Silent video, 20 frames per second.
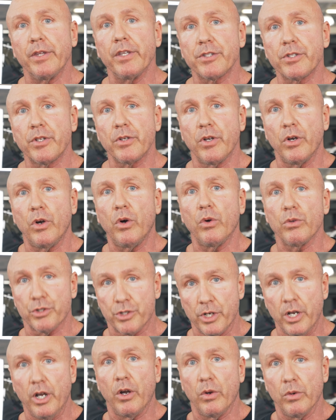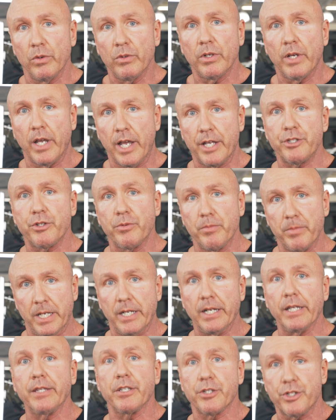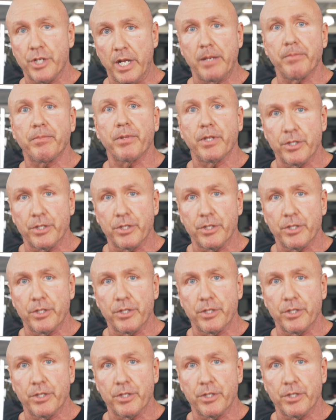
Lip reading: this whole show had you been in the shape